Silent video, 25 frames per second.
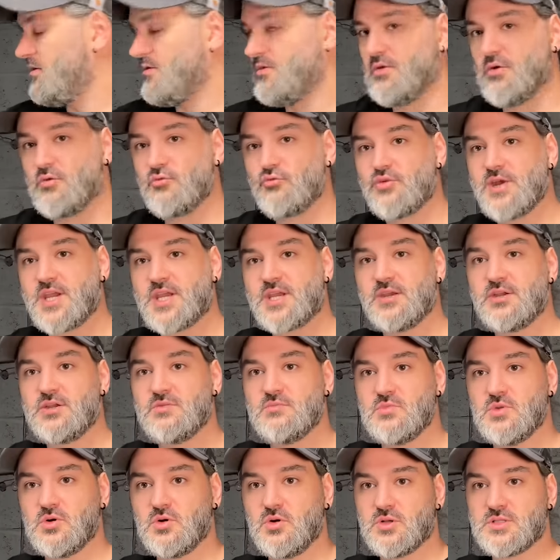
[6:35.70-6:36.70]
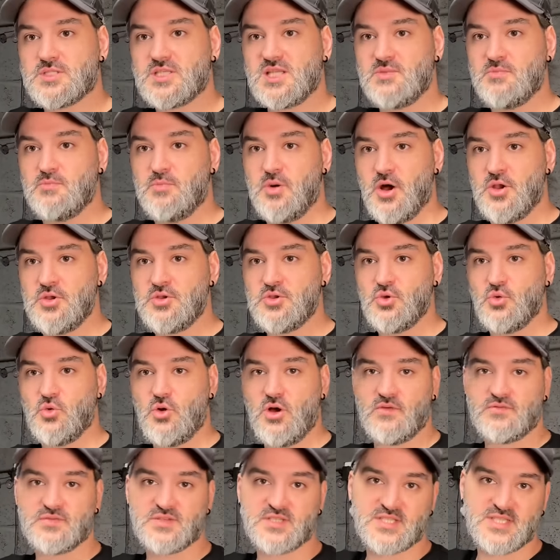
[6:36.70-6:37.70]
The Rick and Morty bundle
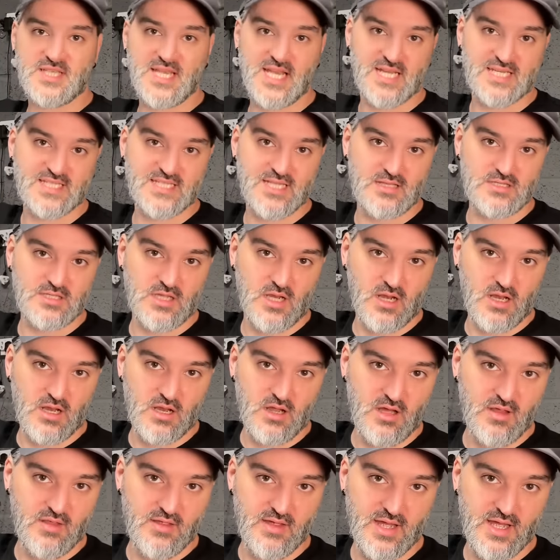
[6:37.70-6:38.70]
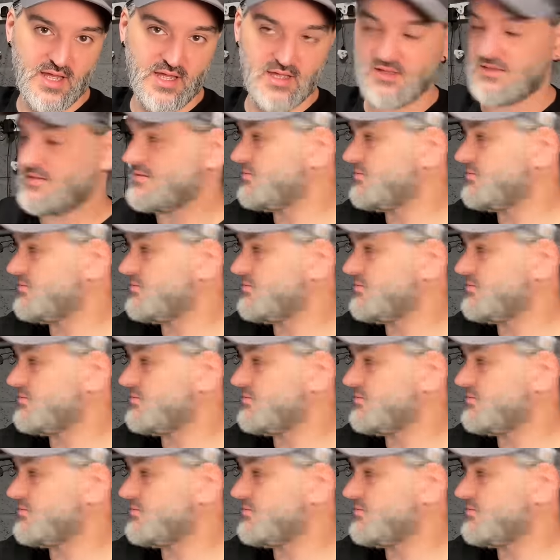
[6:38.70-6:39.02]
of six. There's a lot there.